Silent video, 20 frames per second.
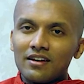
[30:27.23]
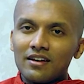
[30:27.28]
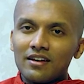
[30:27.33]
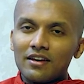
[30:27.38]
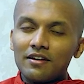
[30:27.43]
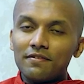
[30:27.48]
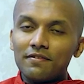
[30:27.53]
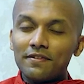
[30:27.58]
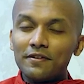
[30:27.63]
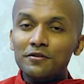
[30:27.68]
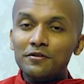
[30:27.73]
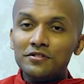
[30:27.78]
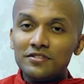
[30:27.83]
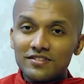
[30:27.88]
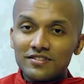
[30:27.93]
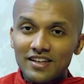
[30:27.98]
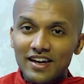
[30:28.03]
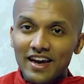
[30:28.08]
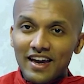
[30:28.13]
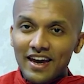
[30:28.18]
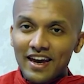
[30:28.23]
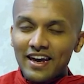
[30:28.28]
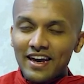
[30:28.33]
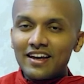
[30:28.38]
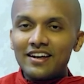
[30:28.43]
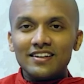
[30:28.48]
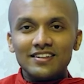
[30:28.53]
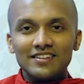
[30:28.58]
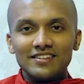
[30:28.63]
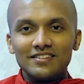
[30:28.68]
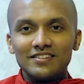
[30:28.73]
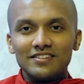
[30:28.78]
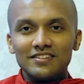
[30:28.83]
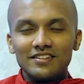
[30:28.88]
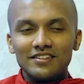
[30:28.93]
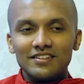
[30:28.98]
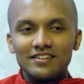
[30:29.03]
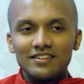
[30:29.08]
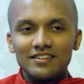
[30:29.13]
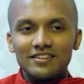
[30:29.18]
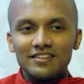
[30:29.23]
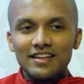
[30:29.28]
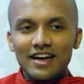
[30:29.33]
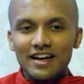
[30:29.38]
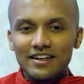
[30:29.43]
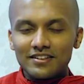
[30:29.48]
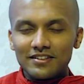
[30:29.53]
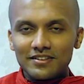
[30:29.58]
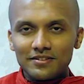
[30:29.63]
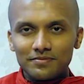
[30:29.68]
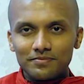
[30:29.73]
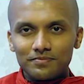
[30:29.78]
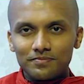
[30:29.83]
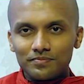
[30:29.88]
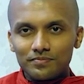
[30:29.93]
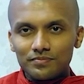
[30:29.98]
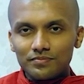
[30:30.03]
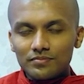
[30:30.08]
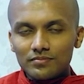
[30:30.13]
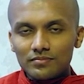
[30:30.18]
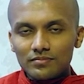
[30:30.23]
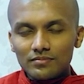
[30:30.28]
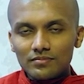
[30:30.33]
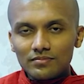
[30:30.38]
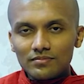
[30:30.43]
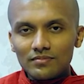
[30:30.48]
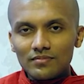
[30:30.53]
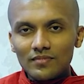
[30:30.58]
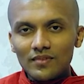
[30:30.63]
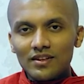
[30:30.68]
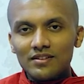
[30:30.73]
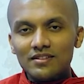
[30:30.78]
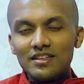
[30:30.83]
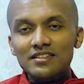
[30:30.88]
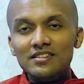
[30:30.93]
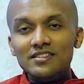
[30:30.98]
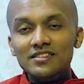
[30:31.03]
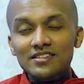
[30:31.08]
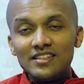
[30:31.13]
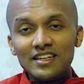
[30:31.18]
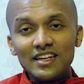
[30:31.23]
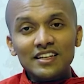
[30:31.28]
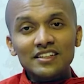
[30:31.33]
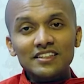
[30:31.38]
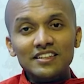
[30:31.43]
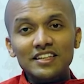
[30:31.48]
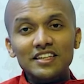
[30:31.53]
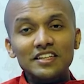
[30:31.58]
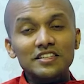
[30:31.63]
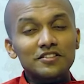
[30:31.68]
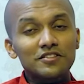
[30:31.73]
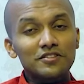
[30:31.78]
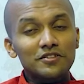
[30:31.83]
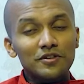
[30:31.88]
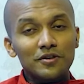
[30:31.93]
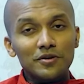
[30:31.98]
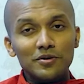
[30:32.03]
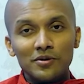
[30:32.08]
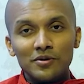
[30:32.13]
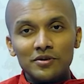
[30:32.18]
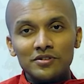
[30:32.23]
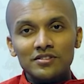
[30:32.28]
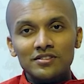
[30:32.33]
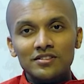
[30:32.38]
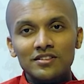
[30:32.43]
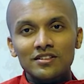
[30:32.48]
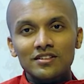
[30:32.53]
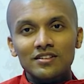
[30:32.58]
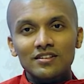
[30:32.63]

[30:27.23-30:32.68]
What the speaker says: if you say that this seed is yours,